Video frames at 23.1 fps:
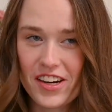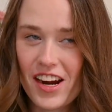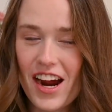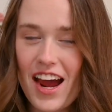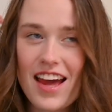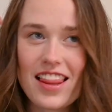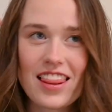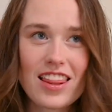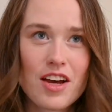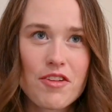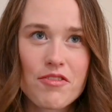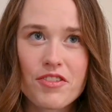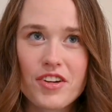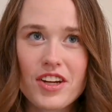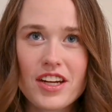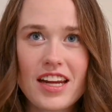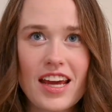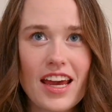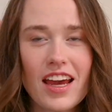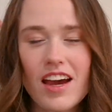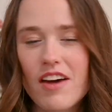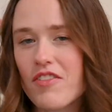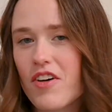I love
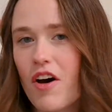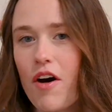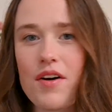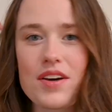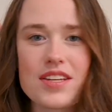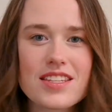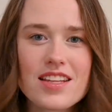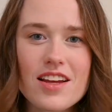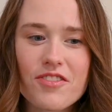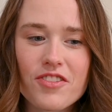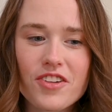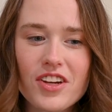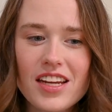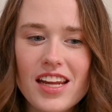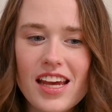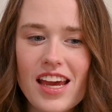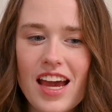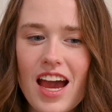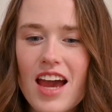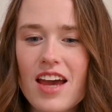reading. I've always loved reading.